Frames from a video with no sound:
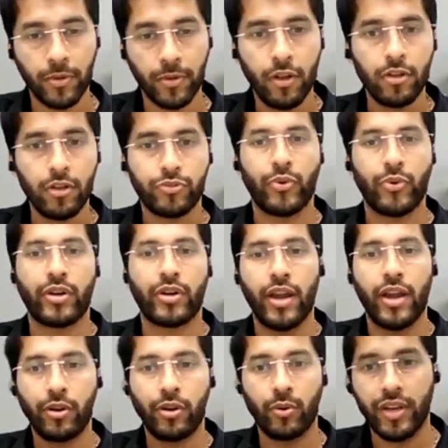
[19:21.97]
So we are trying to
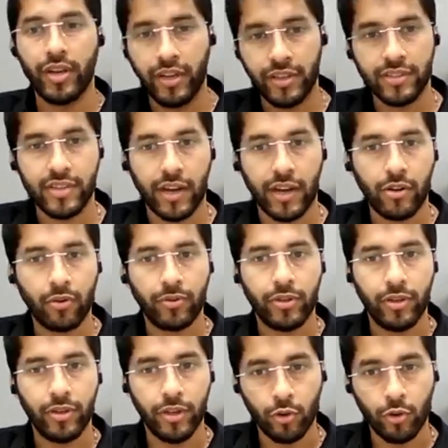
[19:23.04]
create this kind of an
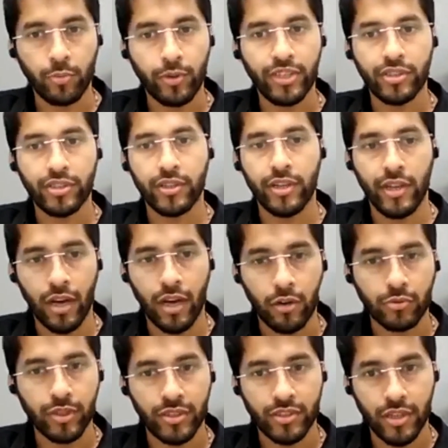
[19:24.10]
incubation in-house
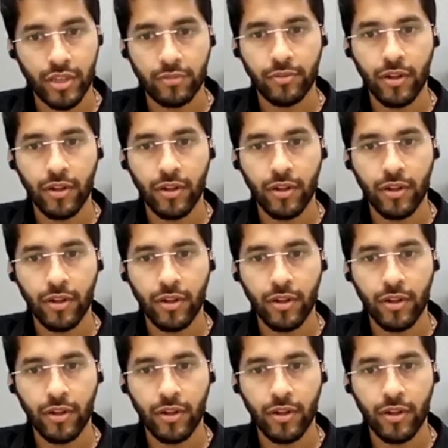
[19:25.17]
itself.